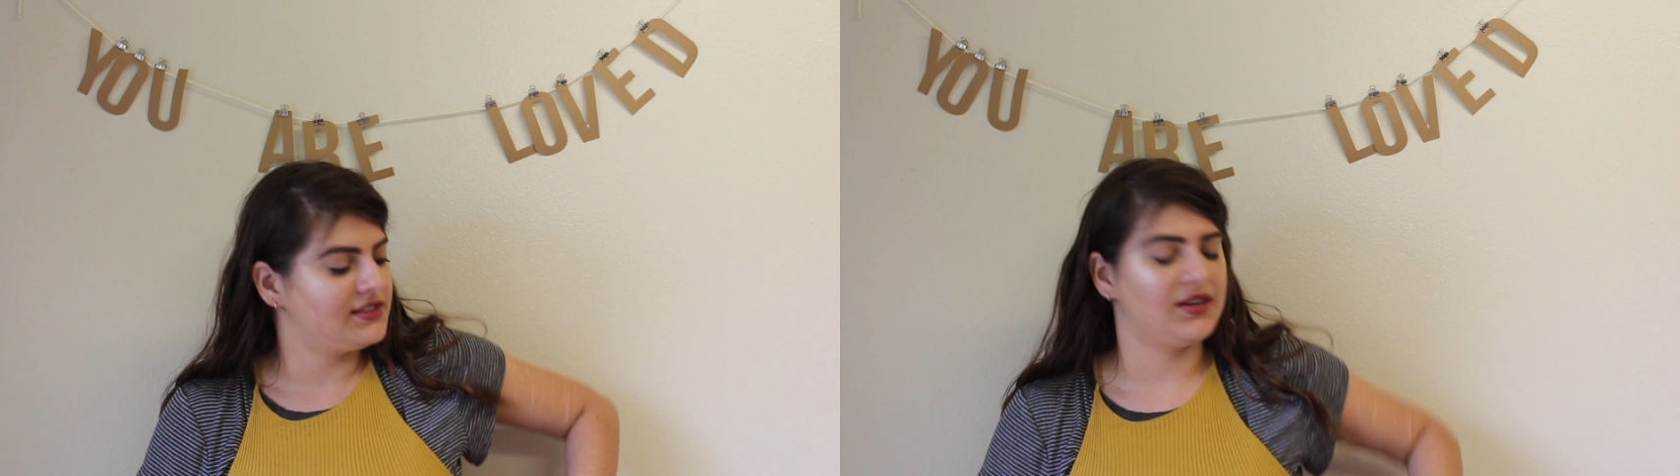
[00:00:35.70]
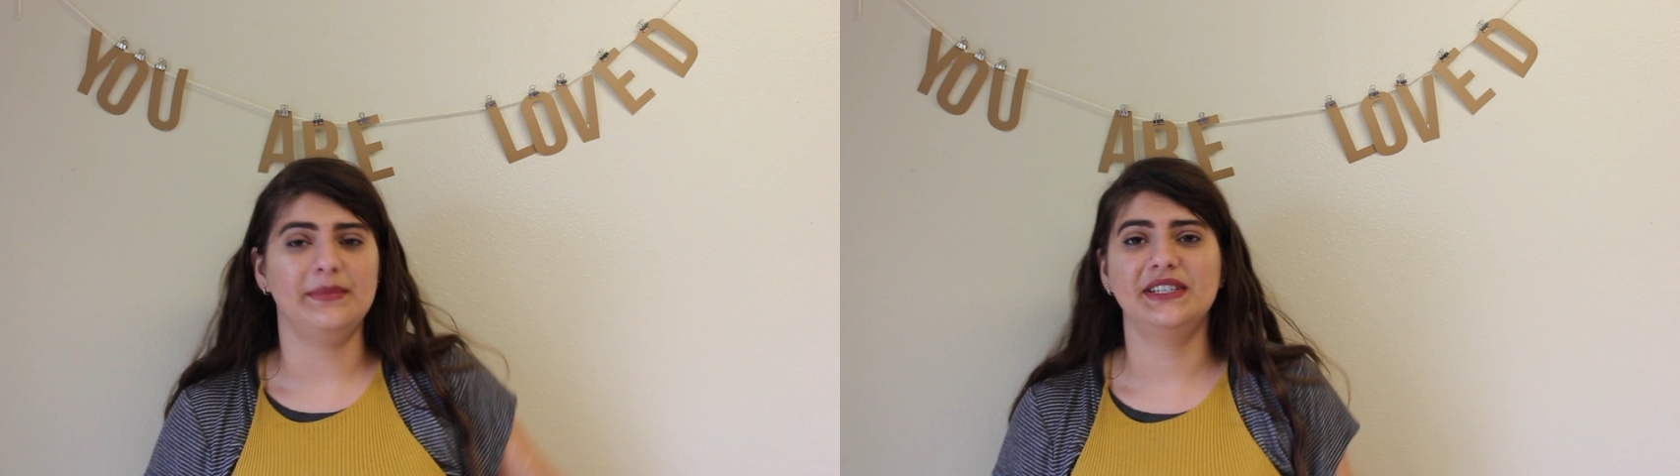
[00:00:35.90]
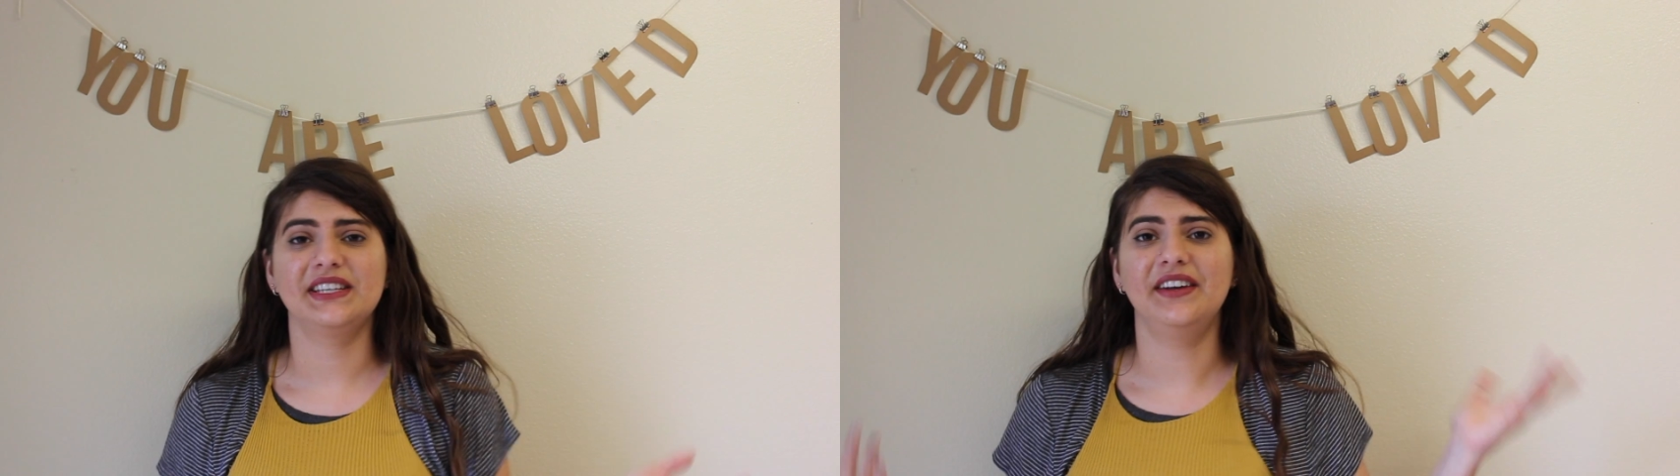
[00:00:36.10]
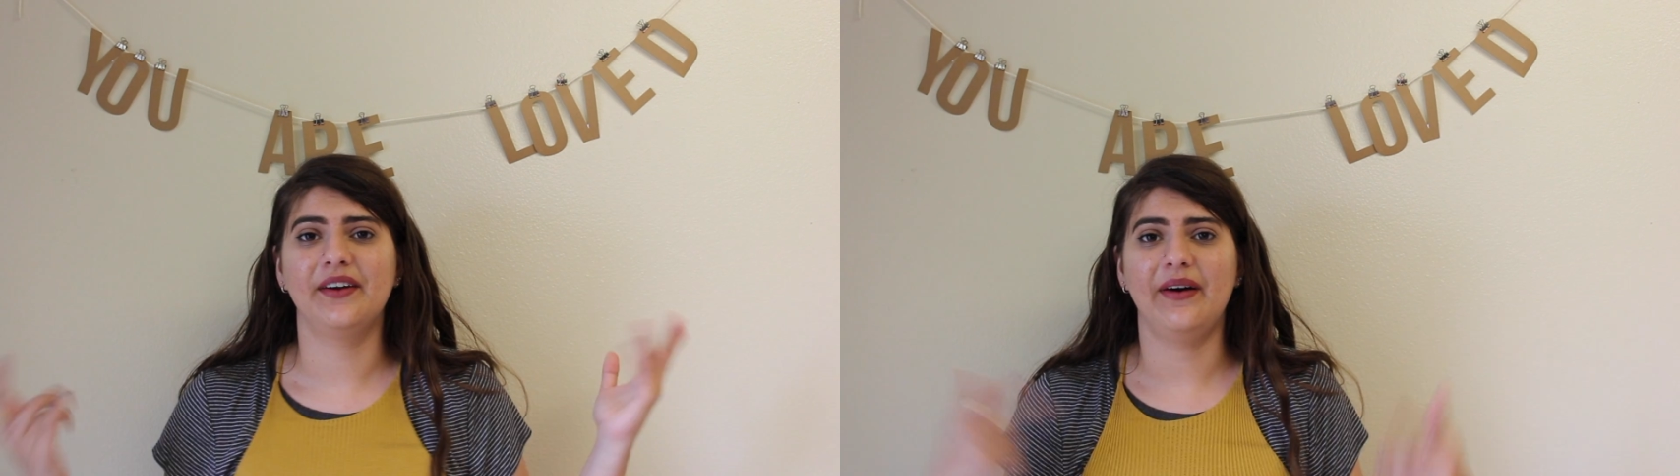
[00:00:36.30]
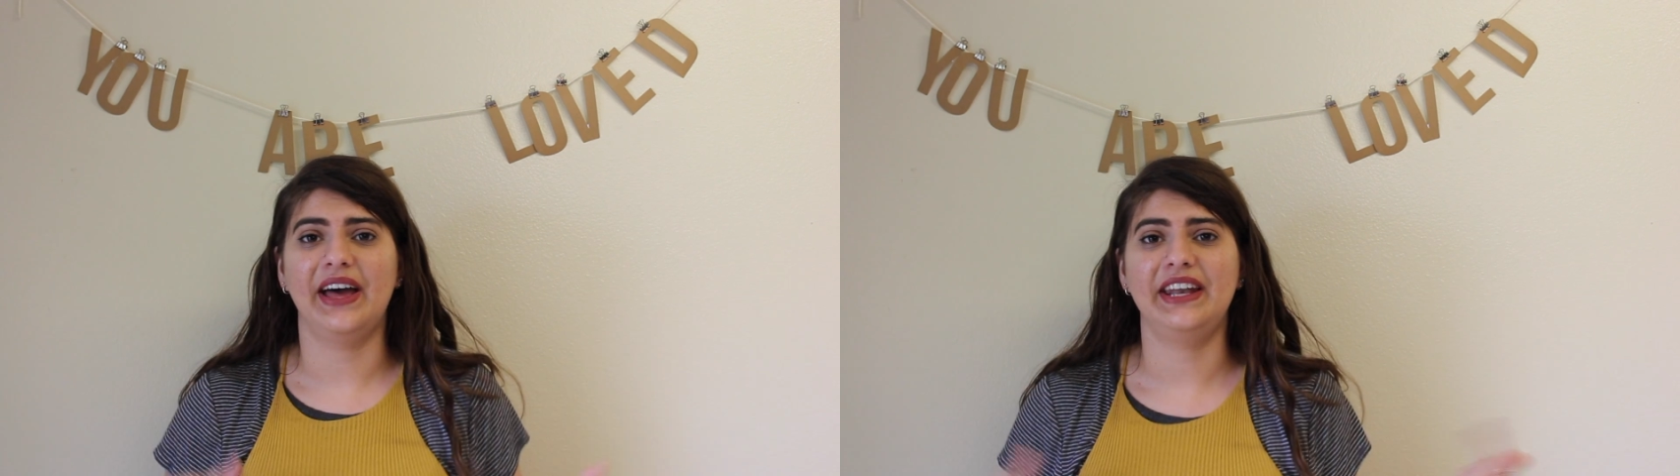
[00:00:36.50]
So I'm just gonna
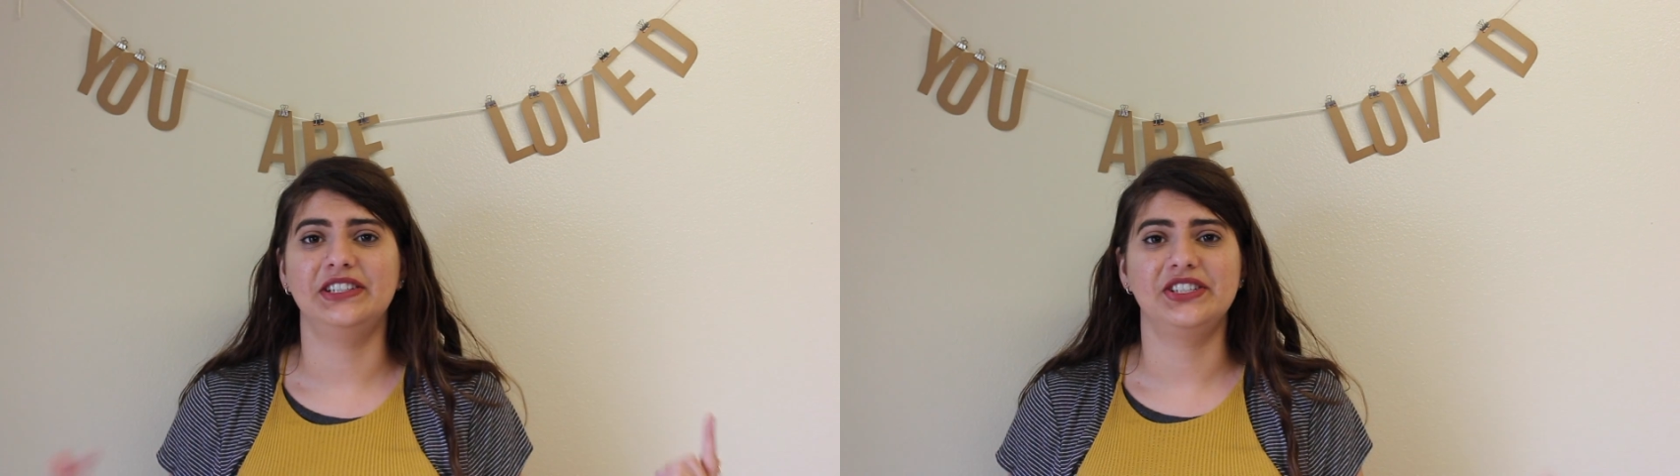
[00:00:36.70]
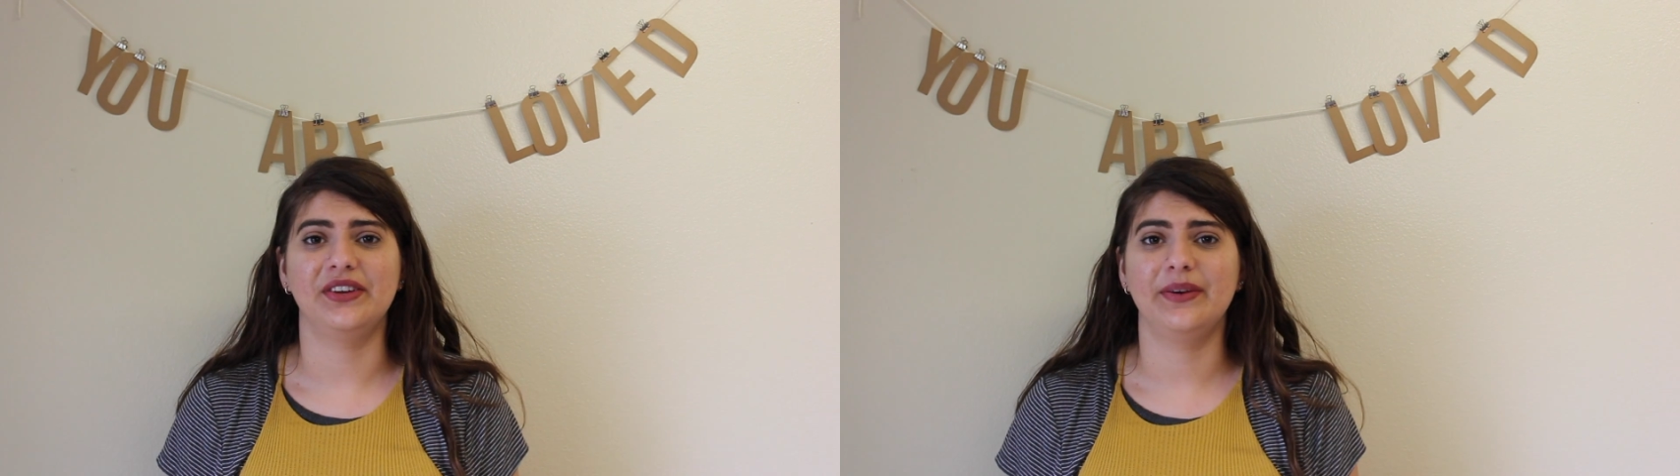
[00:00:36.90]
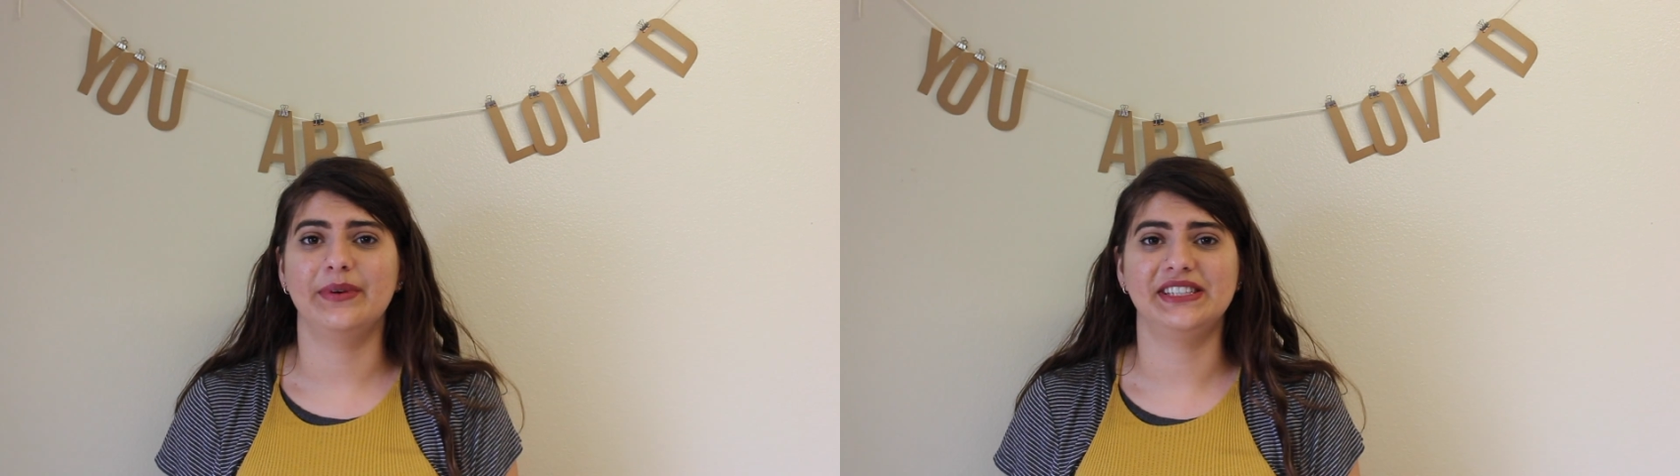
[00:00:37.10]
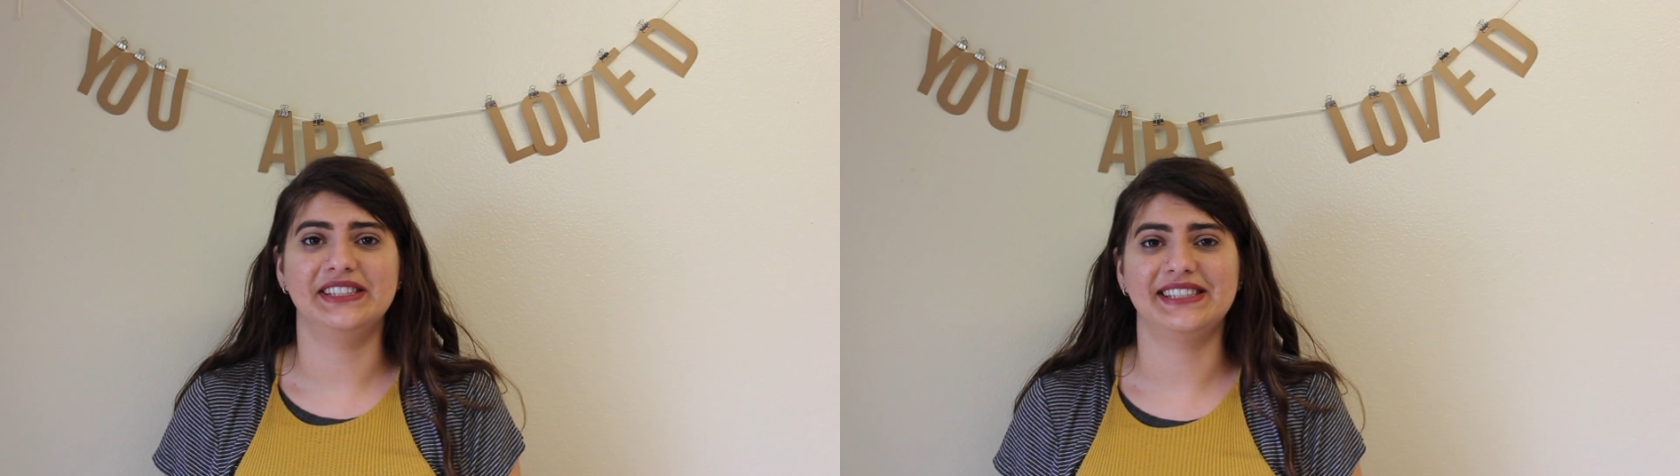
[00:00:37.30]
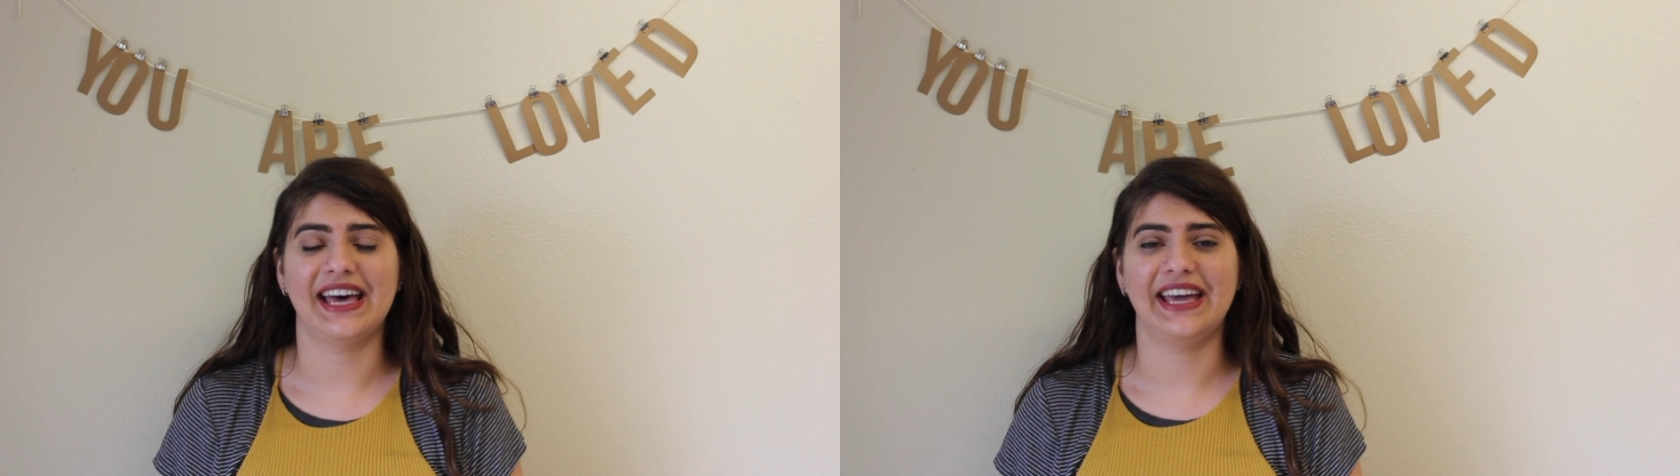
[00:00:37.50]
go ahead and show you what's
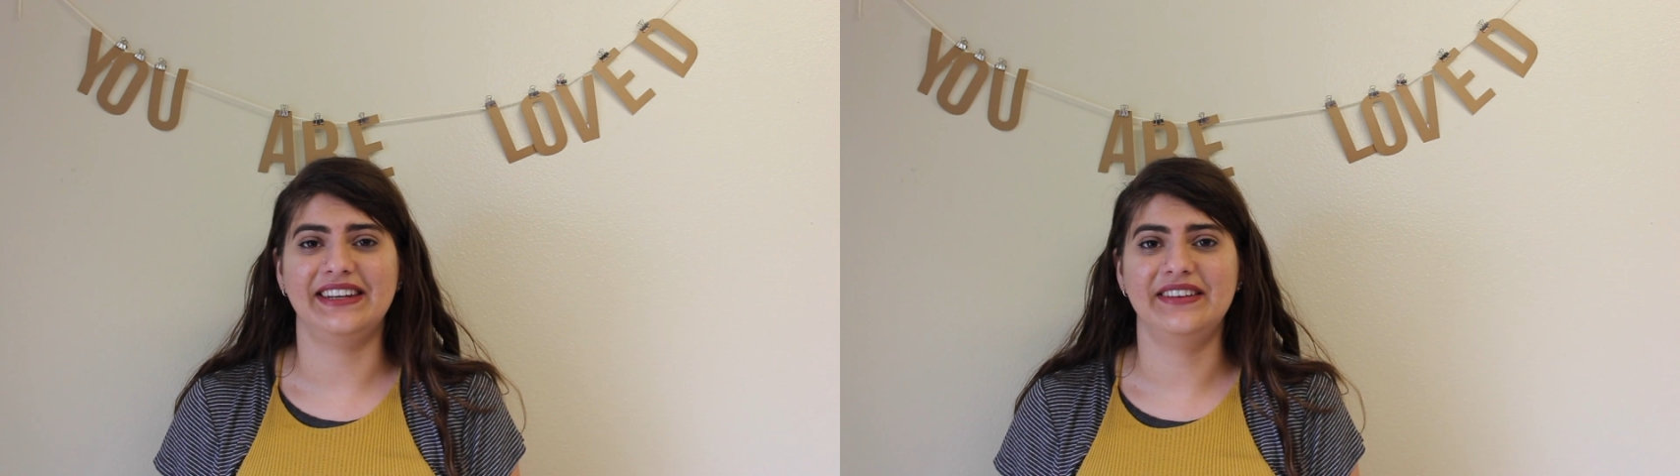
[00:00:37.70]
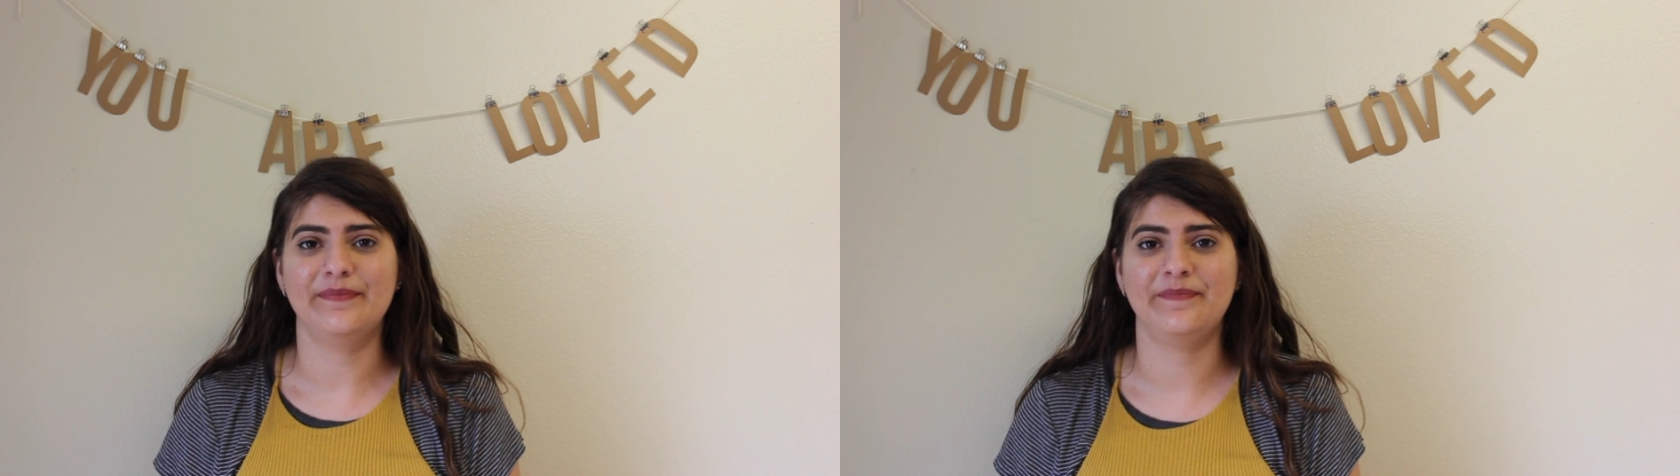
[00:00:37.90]
inside.